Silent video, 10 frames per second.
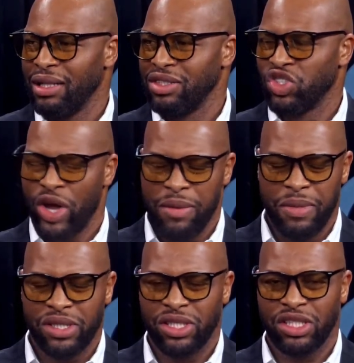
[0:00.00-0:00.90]
trade
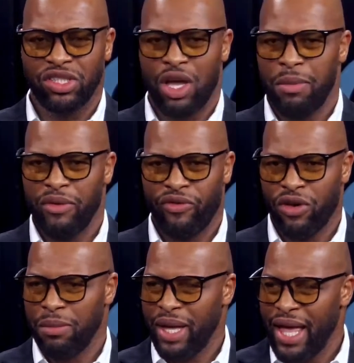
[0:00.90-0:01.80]
missions coming
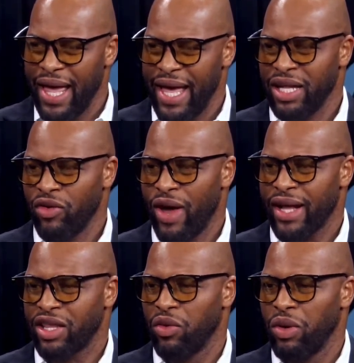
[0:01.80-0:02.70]
from
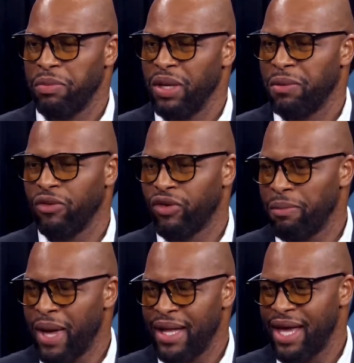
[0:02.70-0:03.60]
interacting with people from
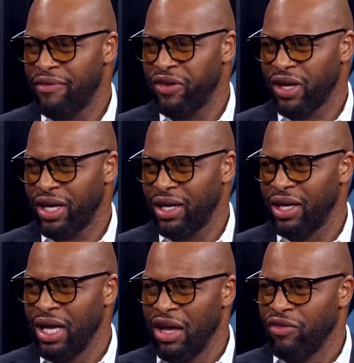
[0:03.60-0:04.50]
Pan-Africa,
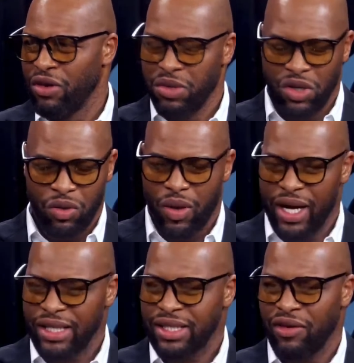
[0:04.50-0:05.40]
from
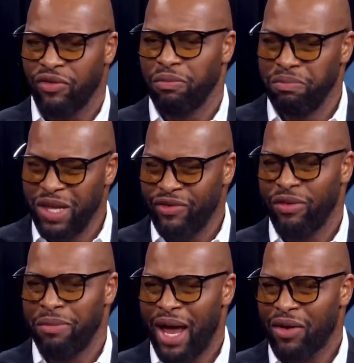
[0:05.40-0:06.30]
U.S., of
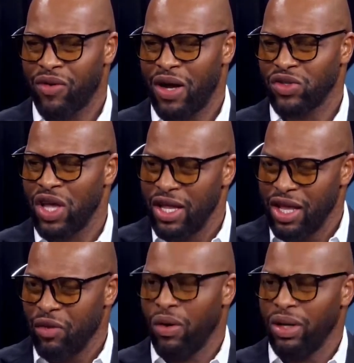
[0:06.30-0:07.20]
different backgrounds.
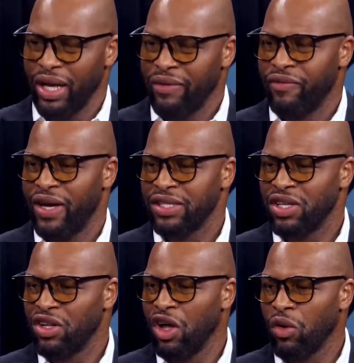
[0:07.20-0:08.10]
They want to invest
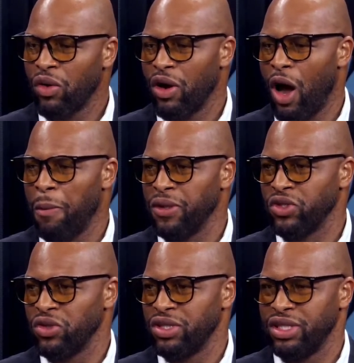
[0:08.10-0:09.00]
in local
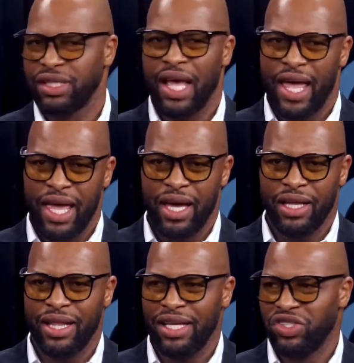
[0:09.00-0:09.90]
opportunities here
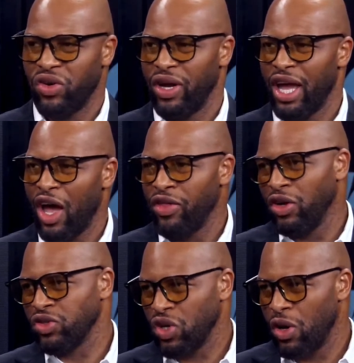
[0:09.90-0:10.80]
in Nigeria and
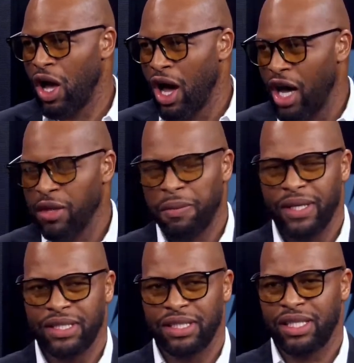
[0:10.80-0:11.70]
also other
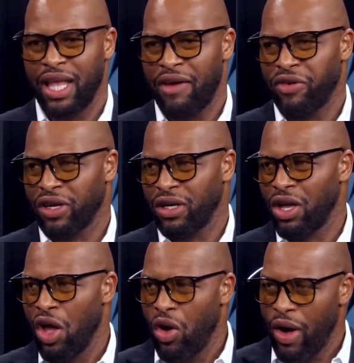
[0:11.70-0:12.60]
places in Africa,
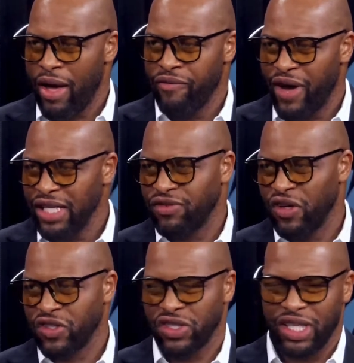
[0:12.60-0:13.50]
and vice
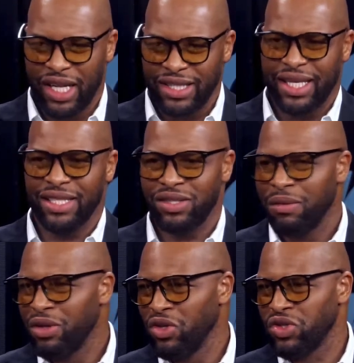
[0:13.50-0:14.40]
versa. Let's get some
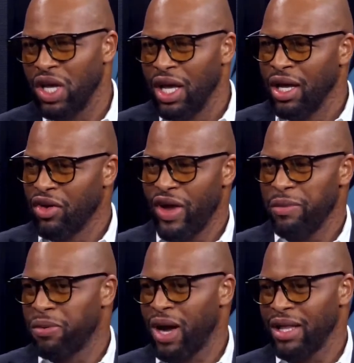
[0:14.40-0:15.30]
of those
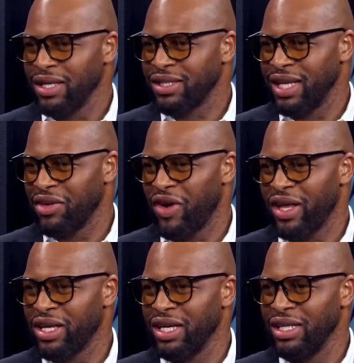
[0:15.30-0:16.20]
great products and
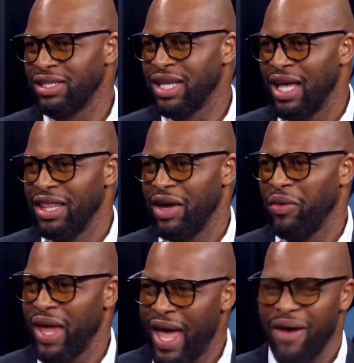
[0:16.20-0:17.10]
great goods that
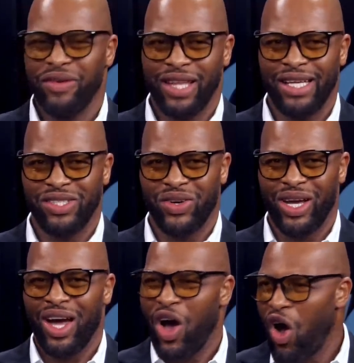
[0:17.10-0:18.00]
we have in
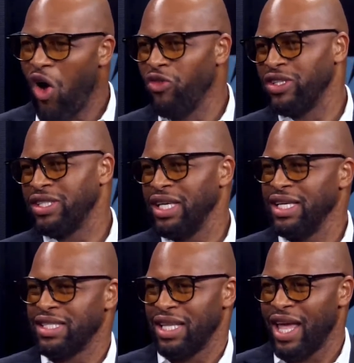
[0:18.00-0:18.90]
Nigeria
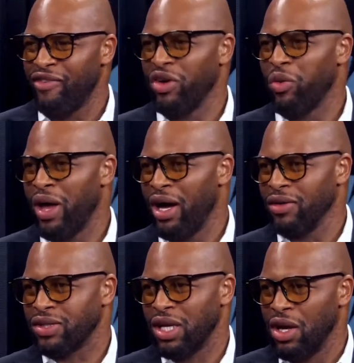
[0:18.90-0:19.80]
overseas and everywhere
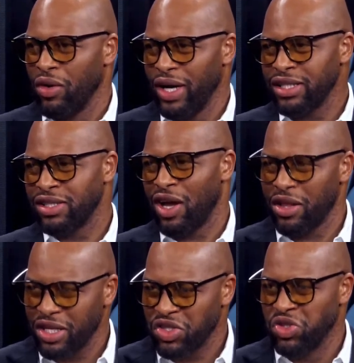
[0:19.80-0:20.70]
else. Let's
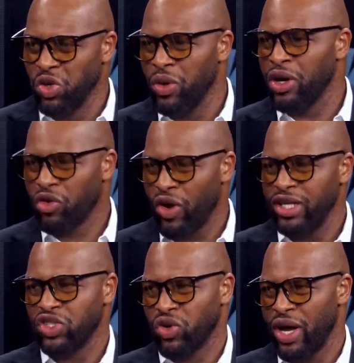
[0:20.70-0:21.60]
start doing
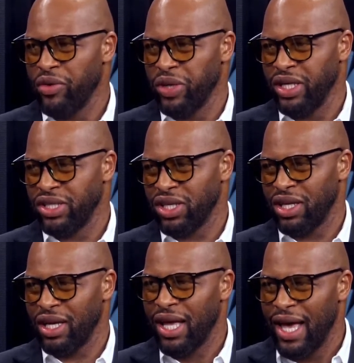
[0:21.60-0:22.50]
great trade with each
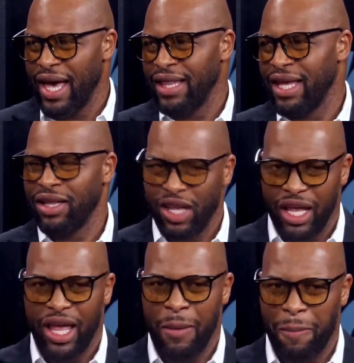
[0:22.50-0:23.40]
other and then
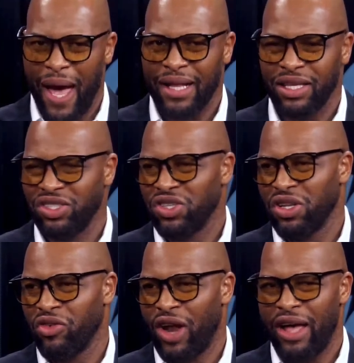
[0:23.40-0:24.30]
impacting each
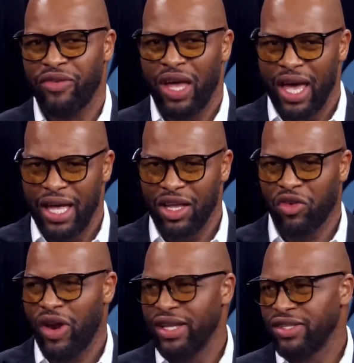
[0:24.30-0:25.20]
other's life in a
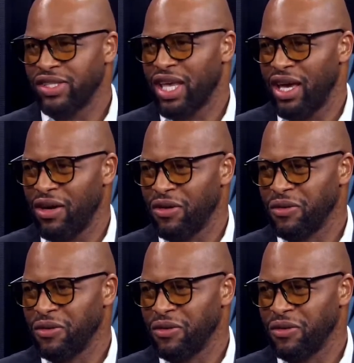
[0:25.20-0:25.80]
grander scale.